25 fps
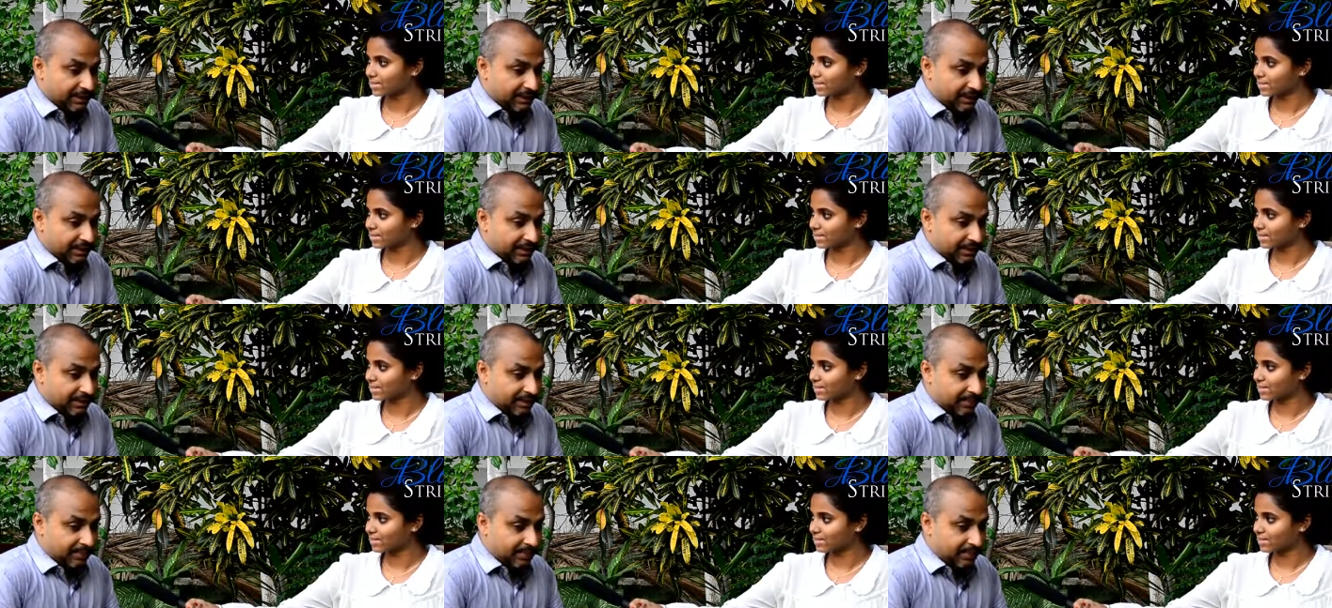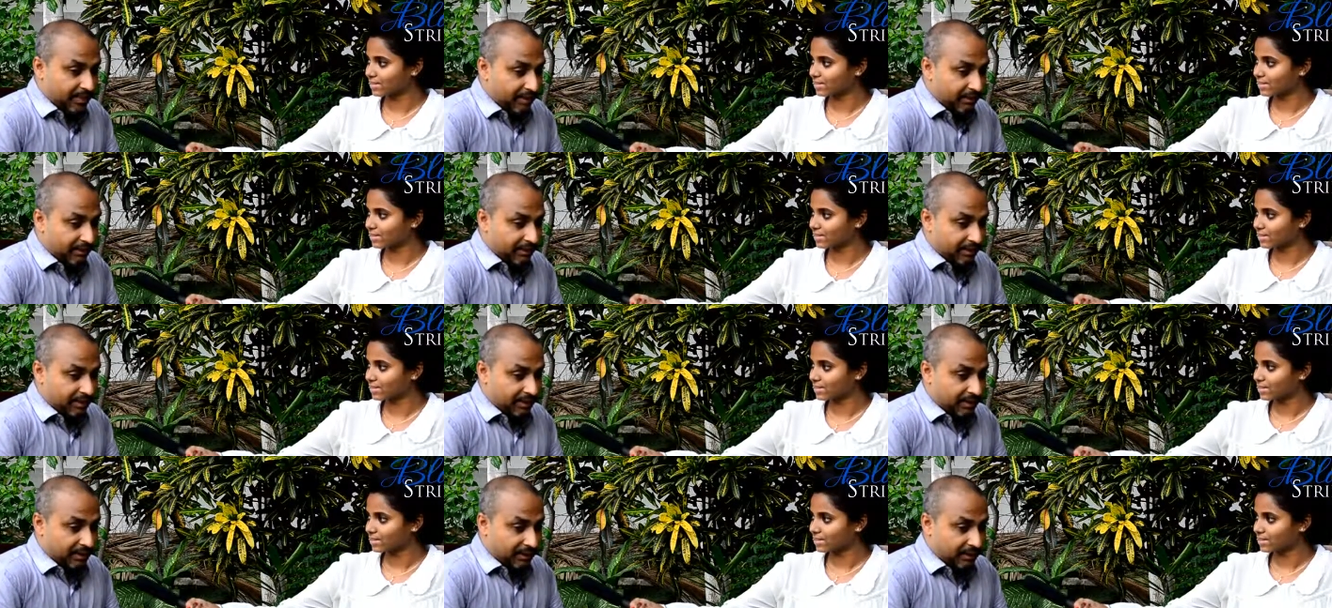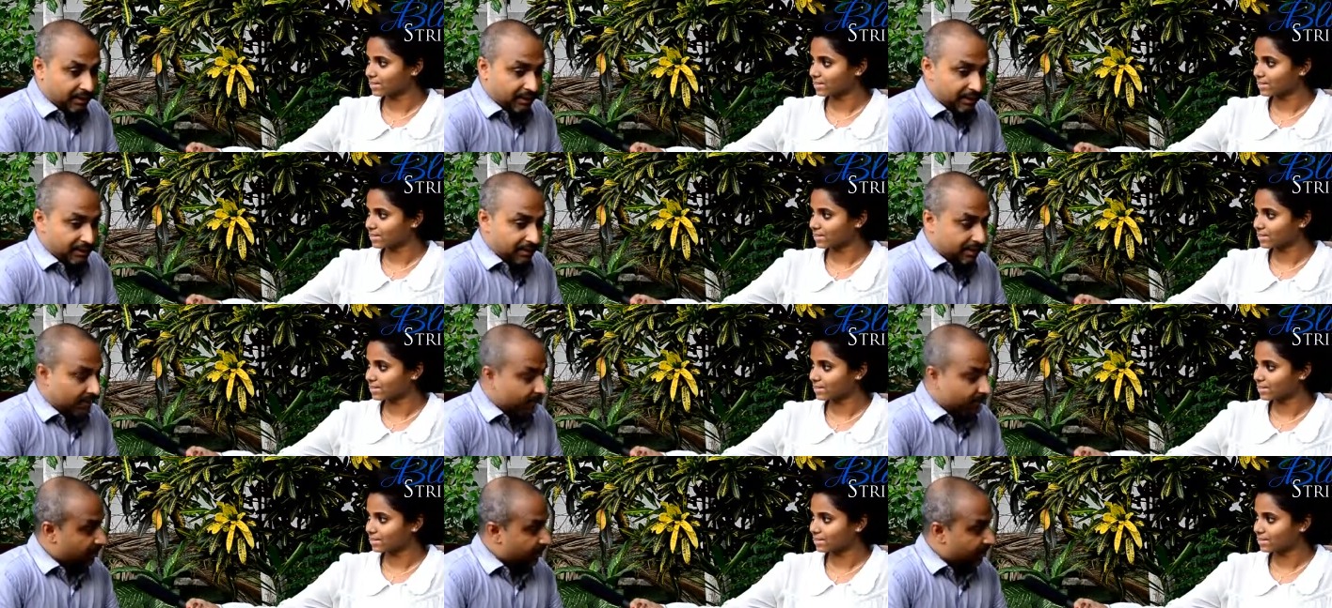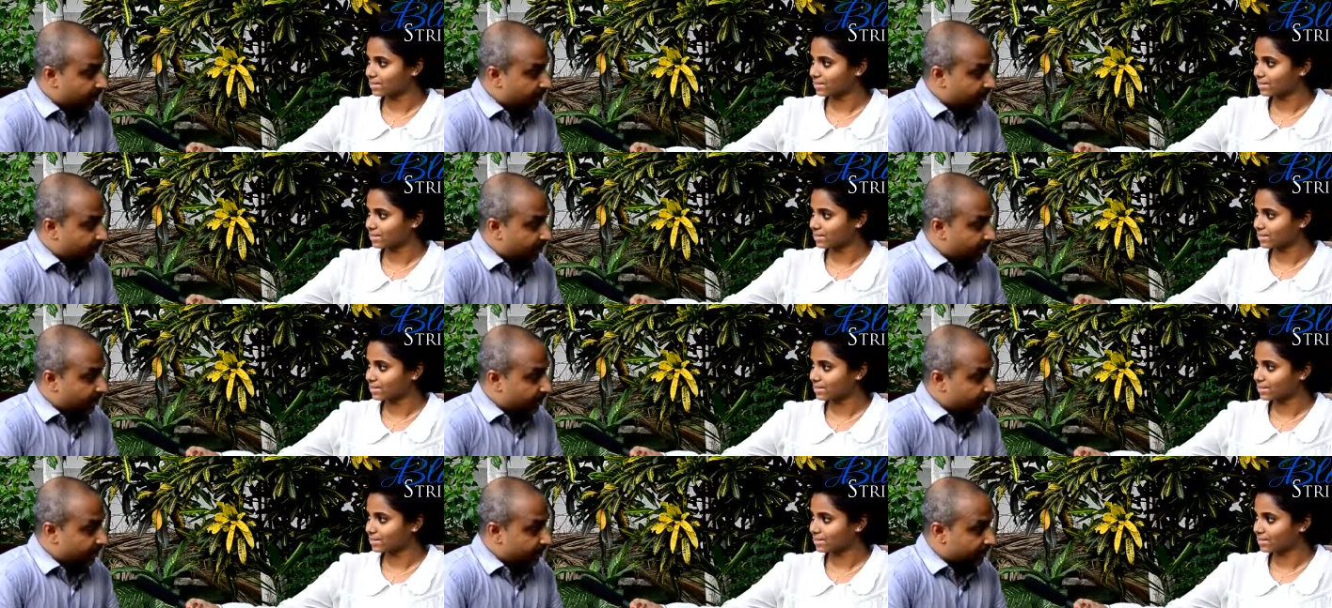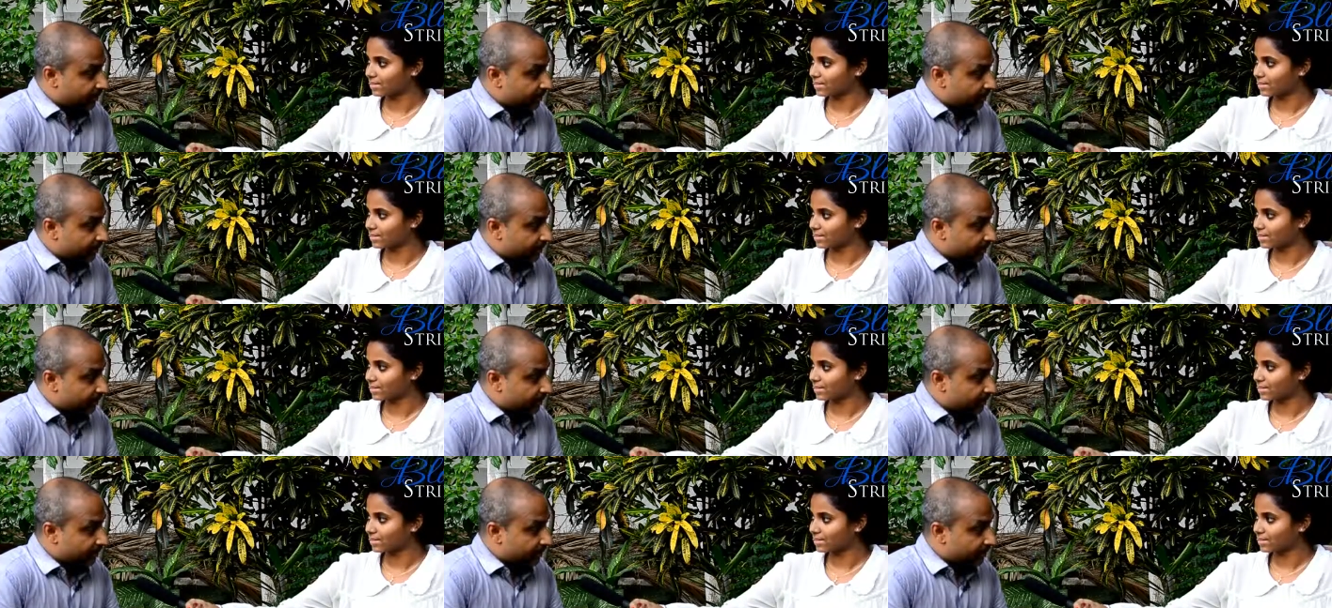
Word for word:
Speaker 1: is a mother and someone to love